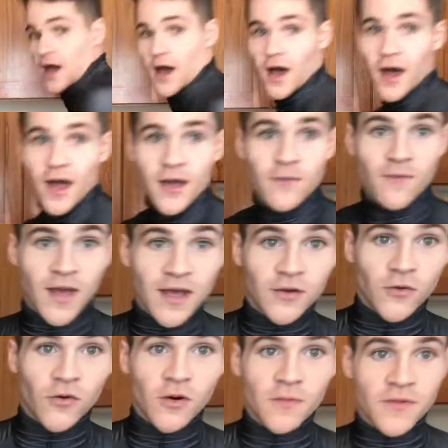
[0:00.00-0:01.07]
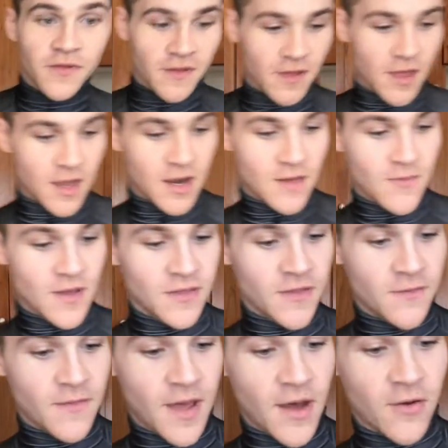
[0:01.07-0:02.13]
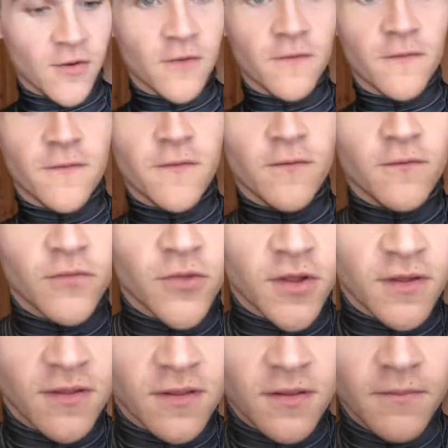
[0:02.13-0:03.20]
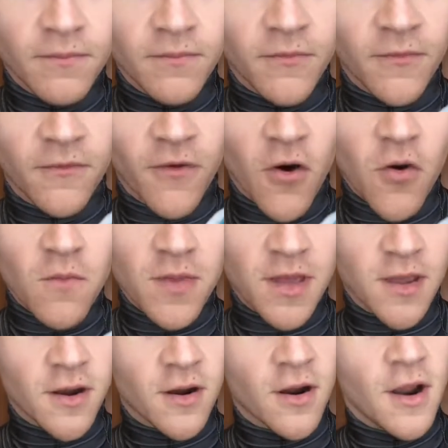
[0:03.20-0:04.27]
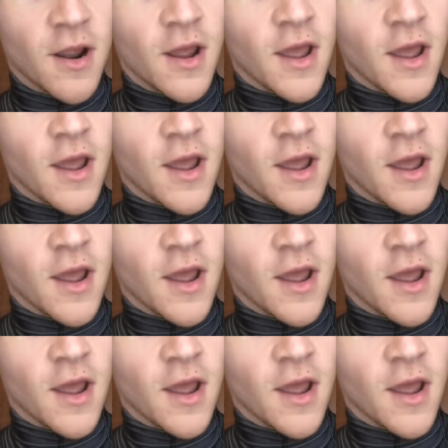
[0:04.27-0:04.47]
I made orbs, and I made them out of just foam here.